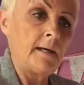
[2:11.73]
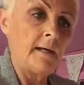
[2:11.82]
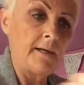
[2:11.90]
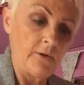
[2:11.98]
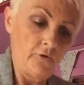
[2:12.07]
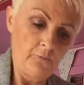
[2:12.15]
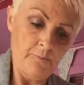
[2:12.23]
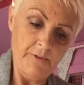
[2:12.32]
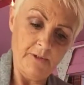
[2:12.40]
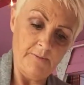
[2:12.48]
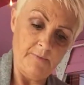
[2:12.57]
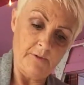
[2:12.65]
and I
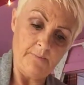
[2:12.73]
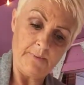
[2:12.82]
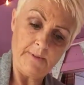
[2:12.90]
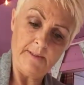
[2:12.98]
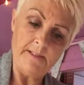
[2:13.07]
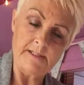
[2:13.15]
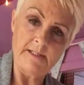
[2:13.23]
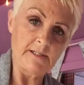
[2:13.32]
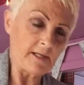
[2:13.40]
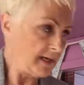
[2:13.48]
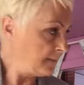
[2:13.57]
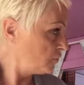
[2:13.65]
opened them up and I says,
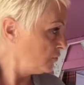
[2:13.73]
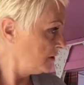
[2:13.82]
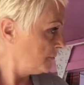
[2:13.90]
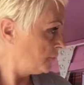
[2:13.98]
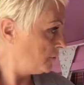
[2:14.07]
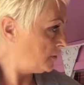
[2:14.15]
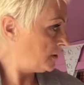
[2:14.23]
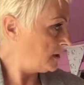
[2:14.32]
I'm going to put